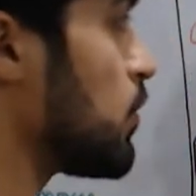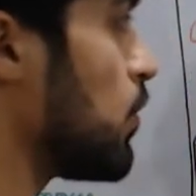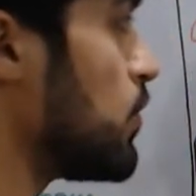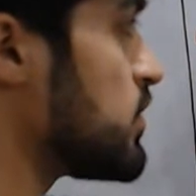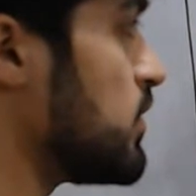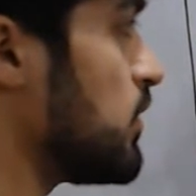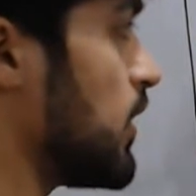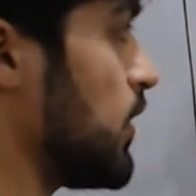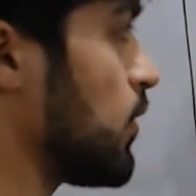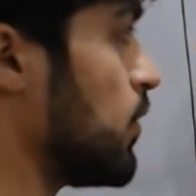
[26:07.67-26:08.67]
closer
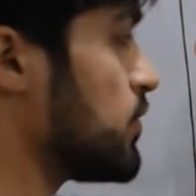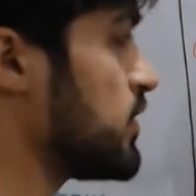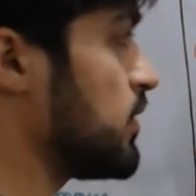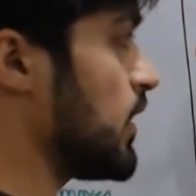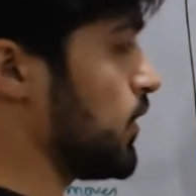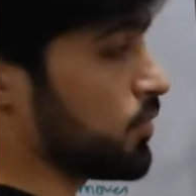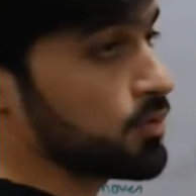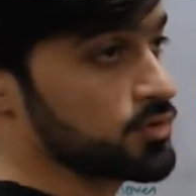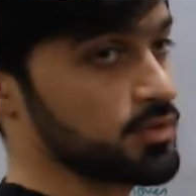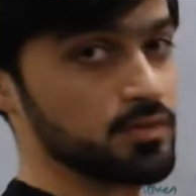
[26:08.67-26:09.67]
and closer and
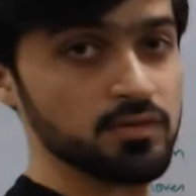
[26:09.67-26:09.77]
closer.